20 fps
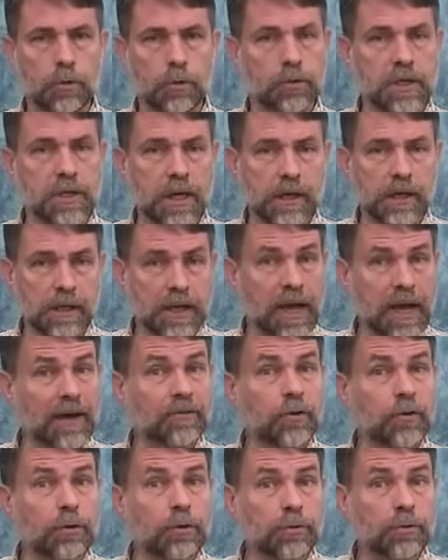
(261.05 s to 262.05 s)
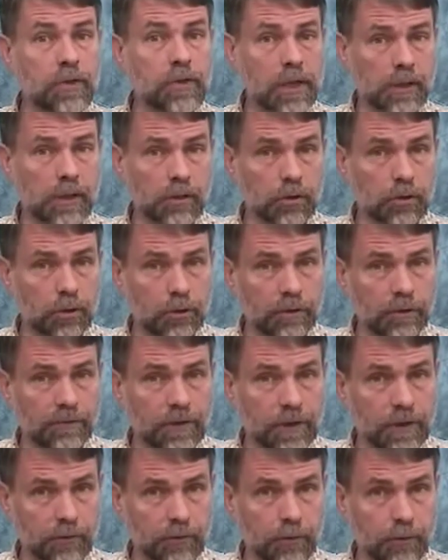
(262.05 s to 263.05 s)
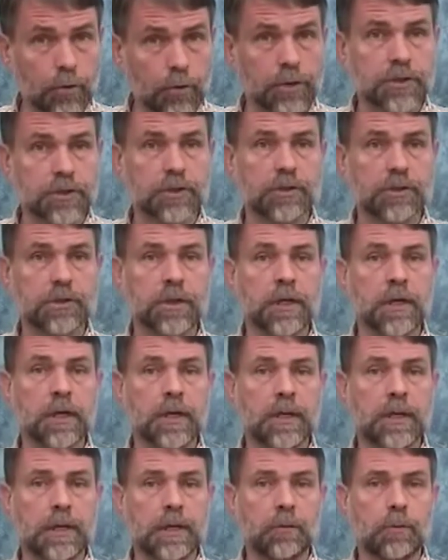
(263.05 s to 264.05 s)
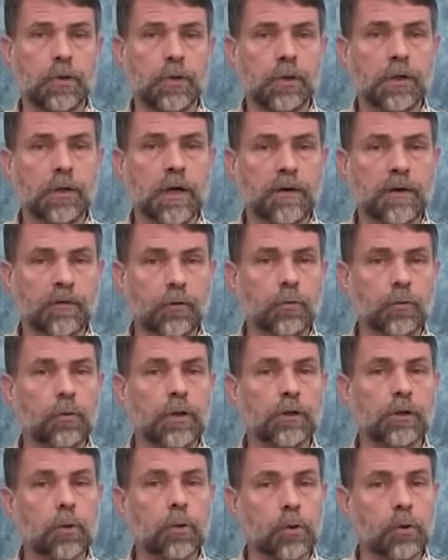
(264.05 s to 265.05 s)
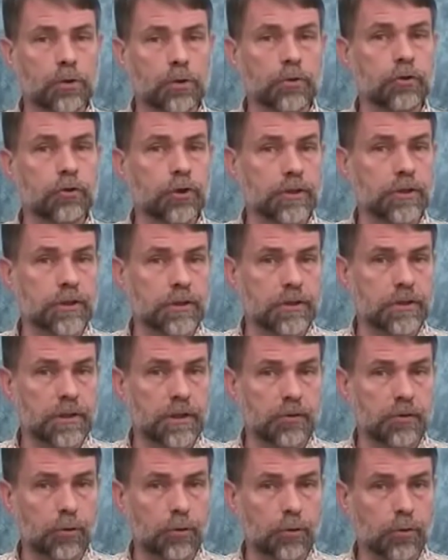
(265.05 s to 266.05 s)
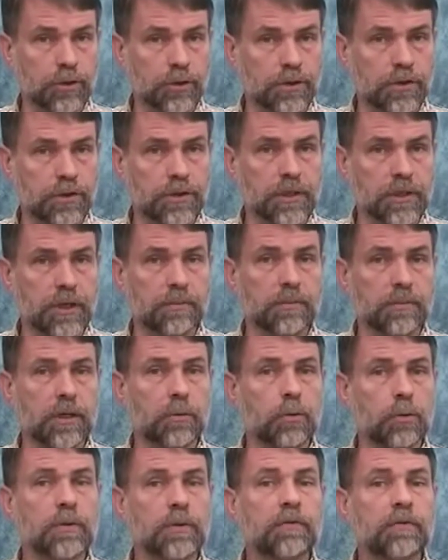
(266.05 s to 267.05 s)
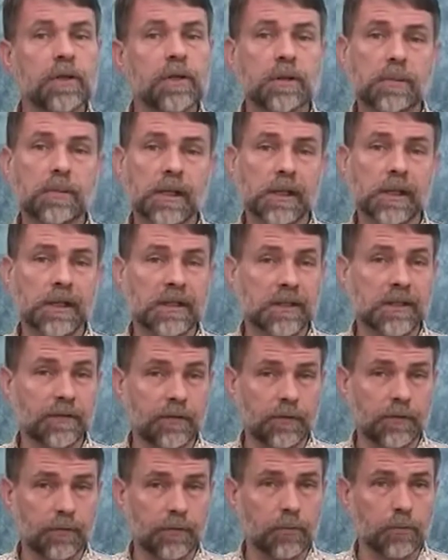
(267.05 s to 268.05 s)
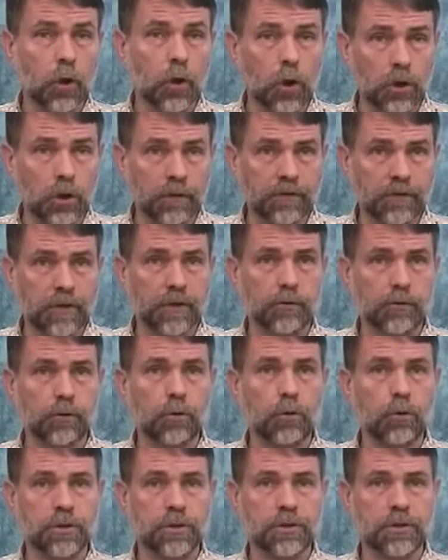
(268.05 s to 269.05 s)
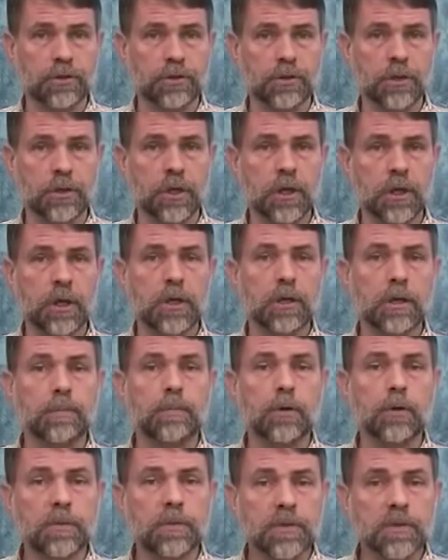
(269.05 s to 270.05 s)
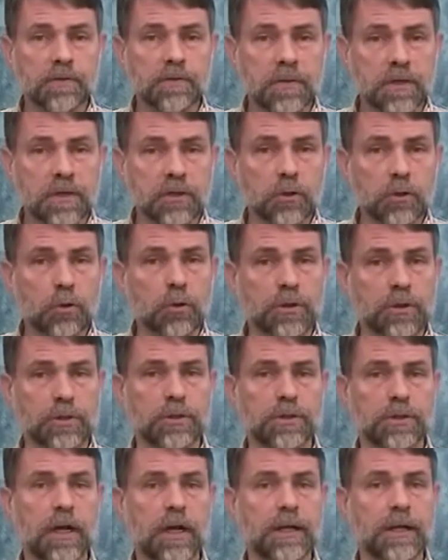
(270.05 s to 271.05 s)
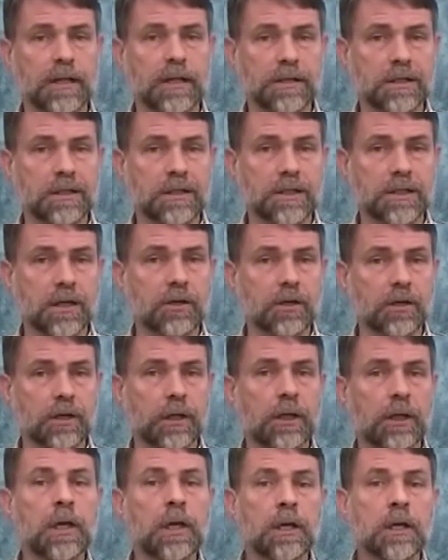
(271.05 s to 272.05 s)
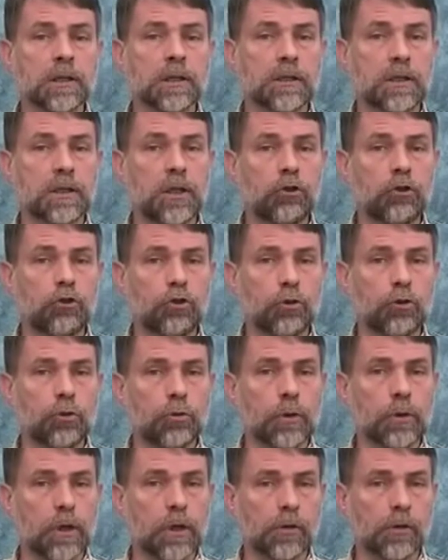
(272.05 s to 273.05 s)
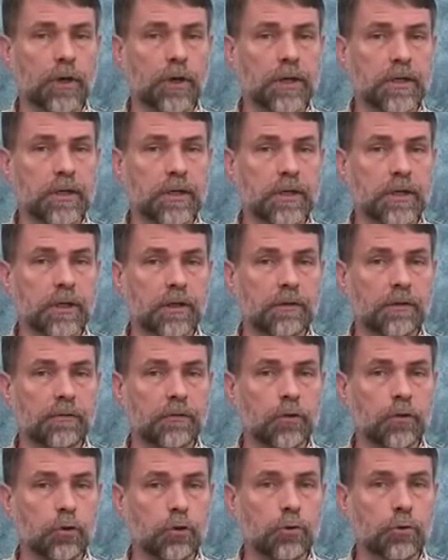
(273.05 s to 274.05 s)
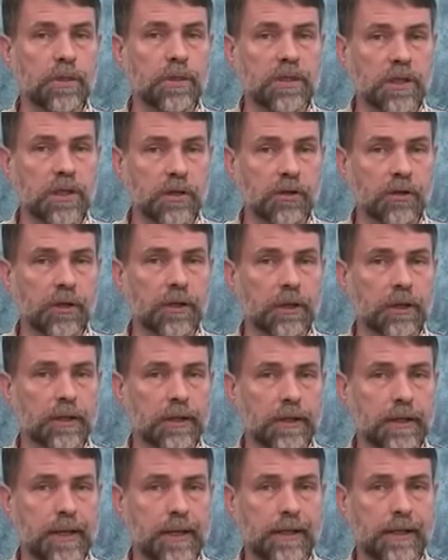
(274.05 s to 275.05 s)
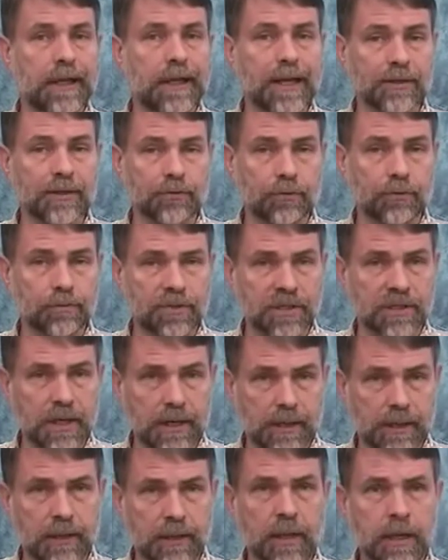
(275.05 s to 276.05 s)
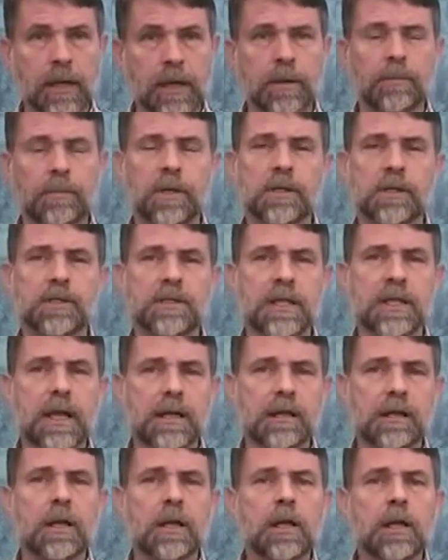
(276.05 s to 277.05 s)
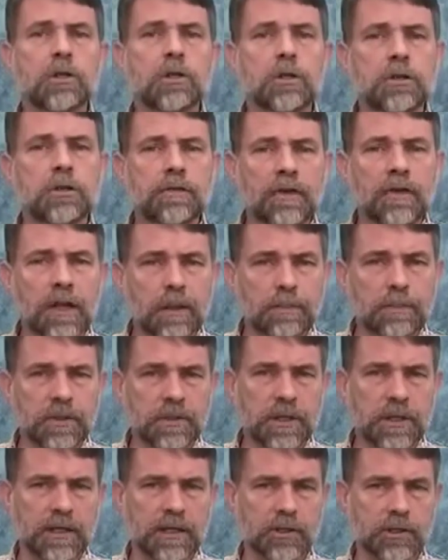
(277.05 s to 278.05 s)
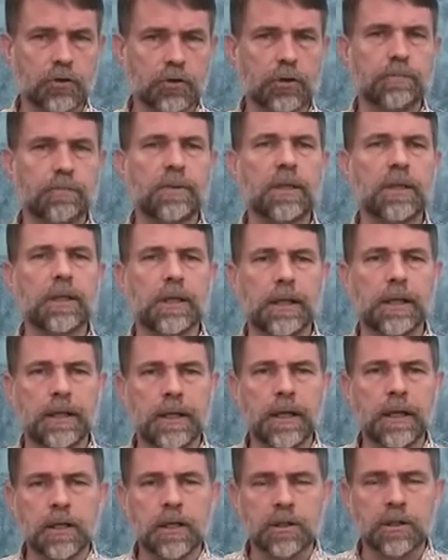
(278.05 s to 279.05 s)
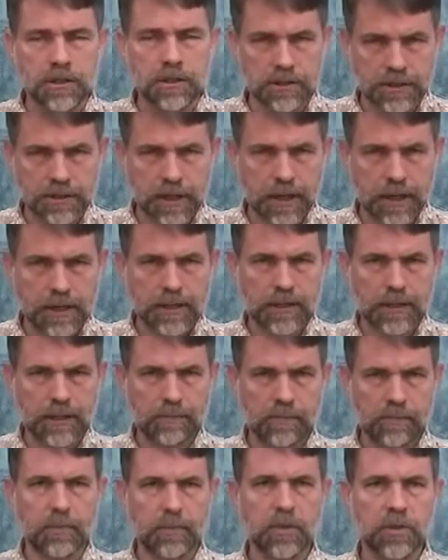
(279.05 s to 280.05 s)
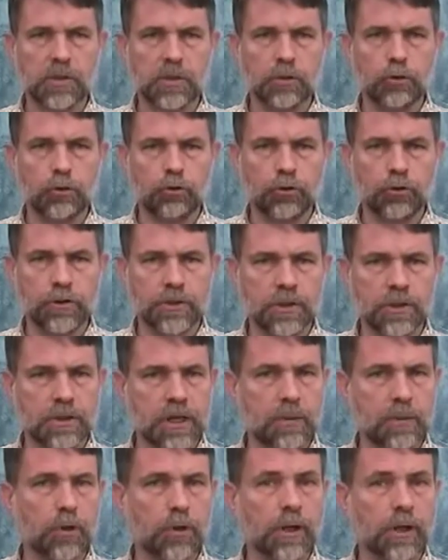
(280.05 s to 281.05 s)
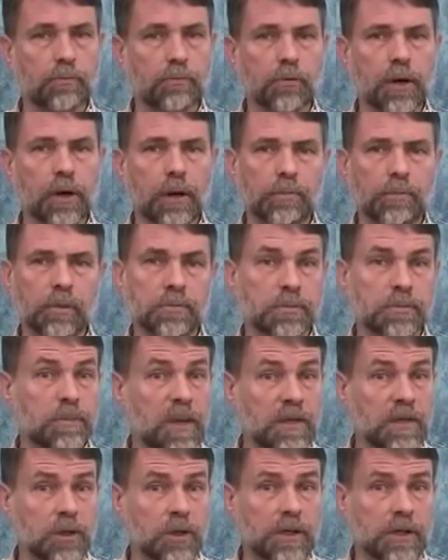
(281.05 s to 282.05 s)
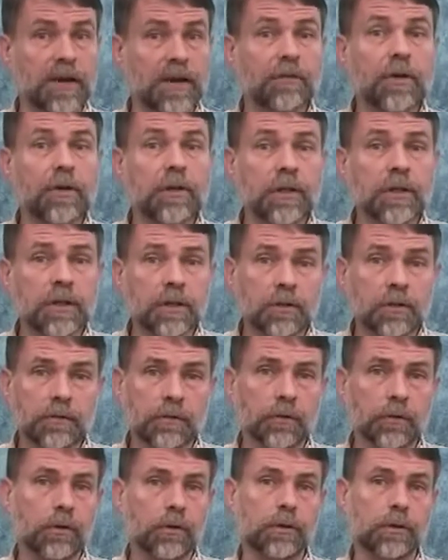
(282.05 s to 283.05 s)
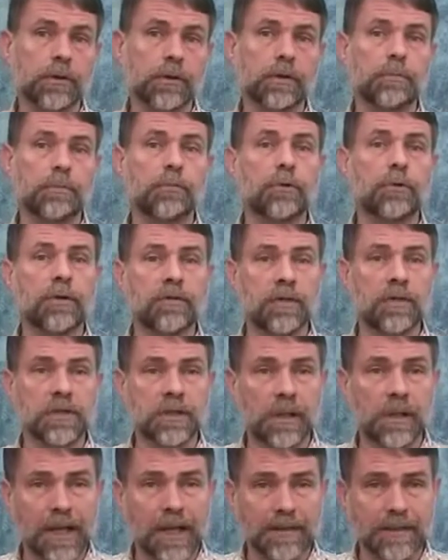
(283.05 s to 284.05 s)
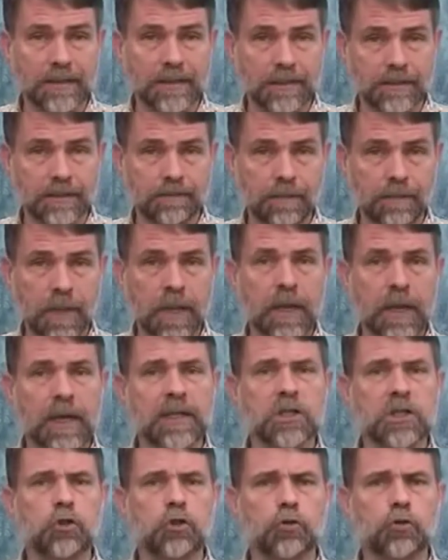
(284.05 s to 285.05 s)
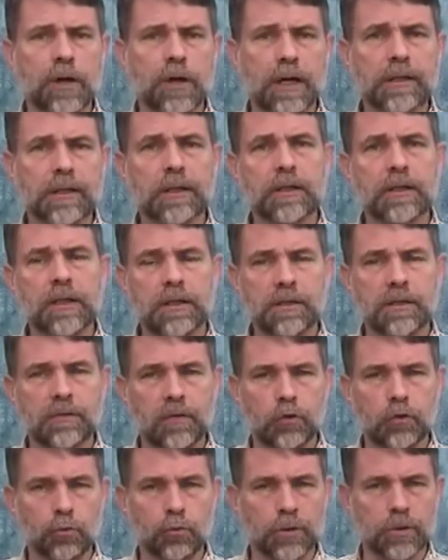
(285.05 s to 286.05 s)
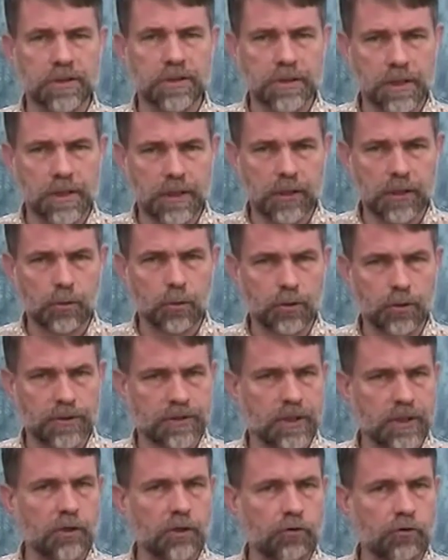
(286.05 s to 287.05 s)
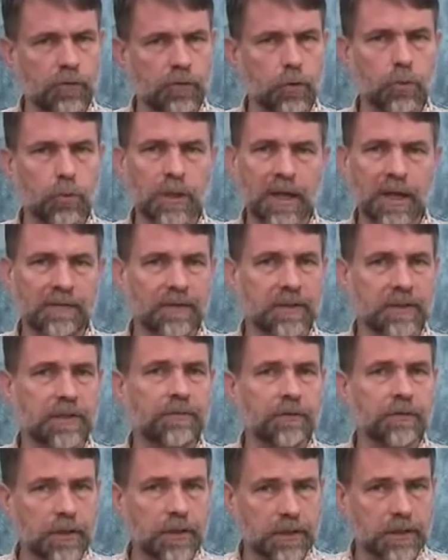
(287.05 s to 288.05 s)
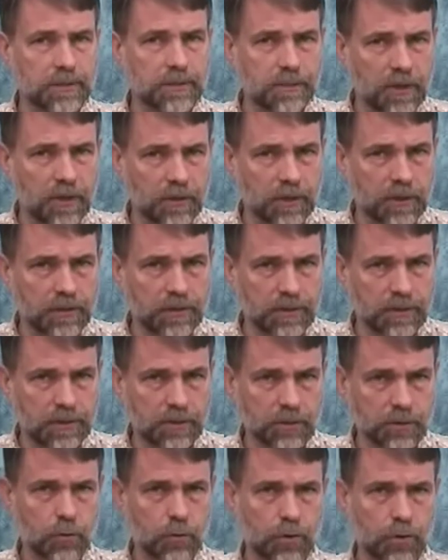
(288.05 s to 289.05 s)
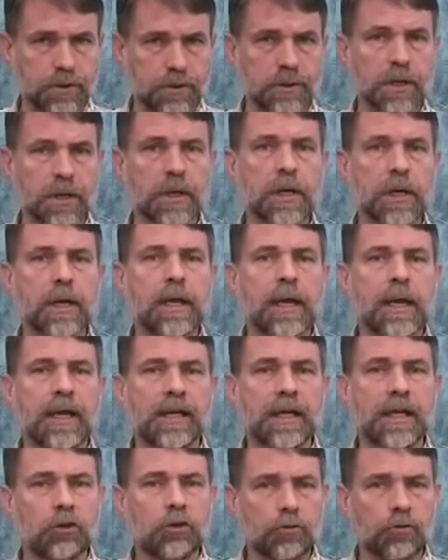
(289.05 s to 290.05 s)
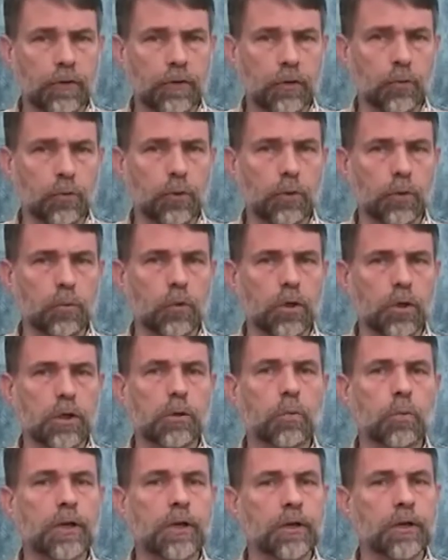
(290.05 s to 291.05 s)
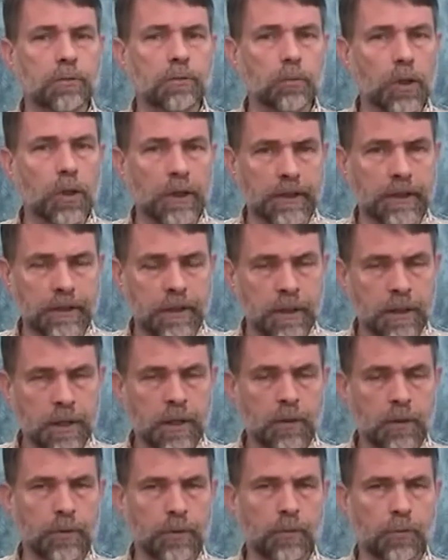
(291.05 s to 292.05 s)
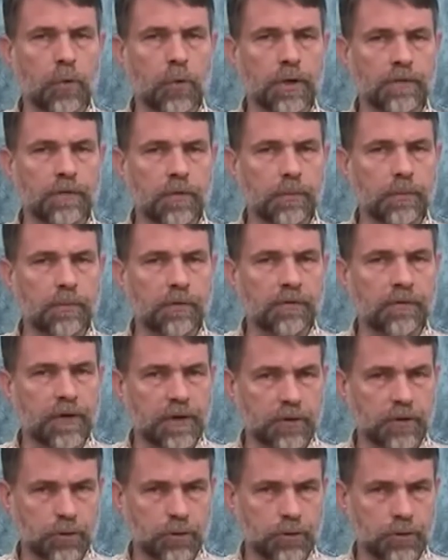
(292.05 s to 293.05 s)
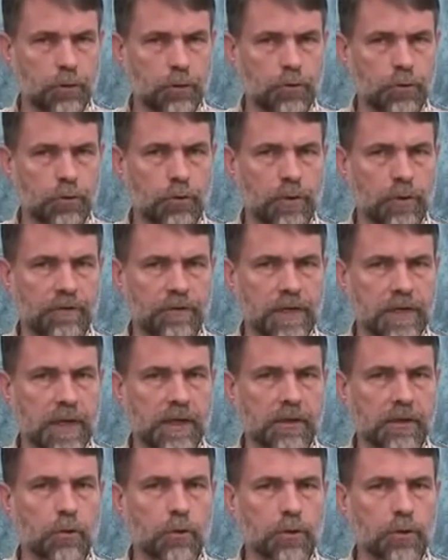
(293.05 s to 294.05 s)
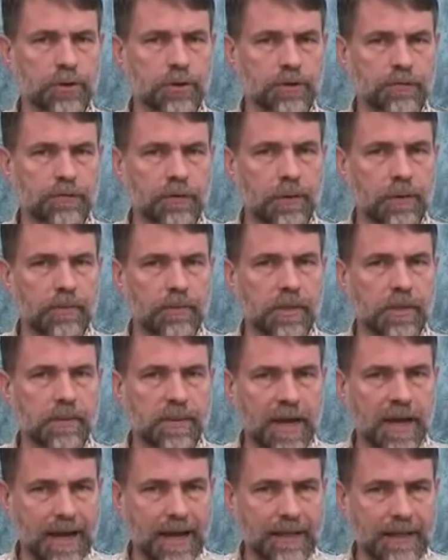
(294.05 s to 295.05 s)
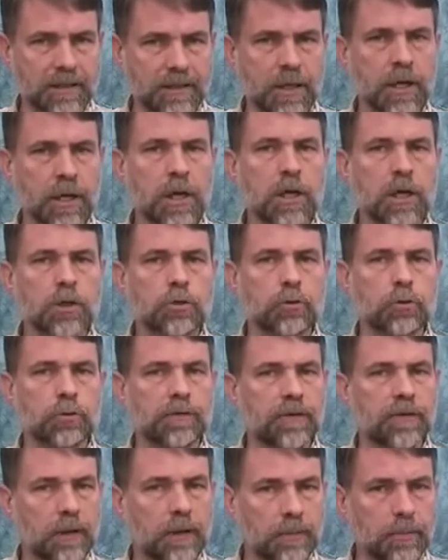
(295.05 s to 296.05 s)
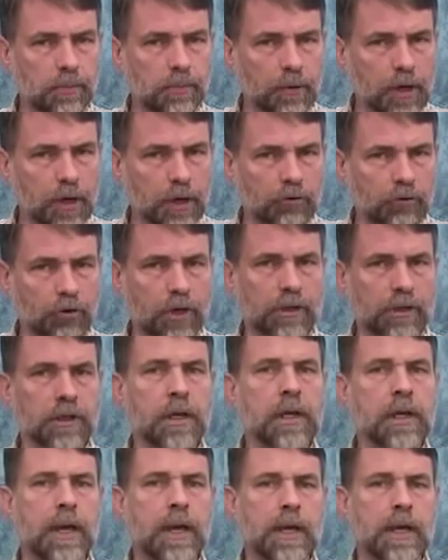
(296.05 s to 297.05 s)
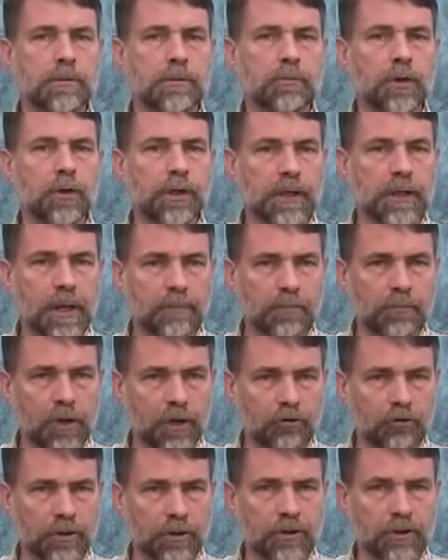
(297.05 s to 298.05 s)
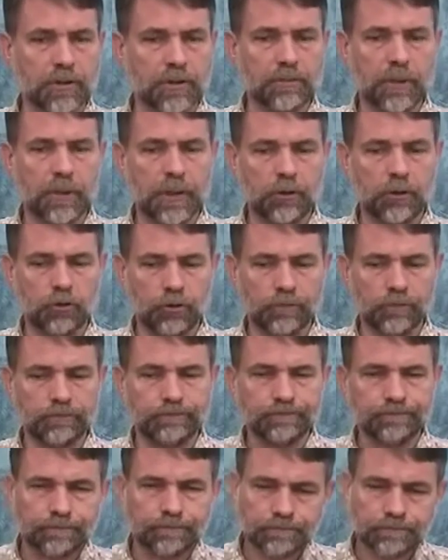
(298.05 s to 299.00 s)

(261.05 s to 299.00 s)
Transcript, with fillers: You take it after you have taken all of the other courses. It will cover one quarter, just as the other courses did, but it will be fundamentally different from all of the other courses. The purpose of this course is not necessarily to teach you a great deal of new material in a classroom setting, but instead to develop and test your ability to design and implement solutions to networking problems based on everything that you've learned in the previous classes. It's a directed individual study course. Each of you will have a different experience in this course, and each of you will work one-on-one -on -one with one of the professors who you have taken courses from in the past to develop a project and to bring that project to completion.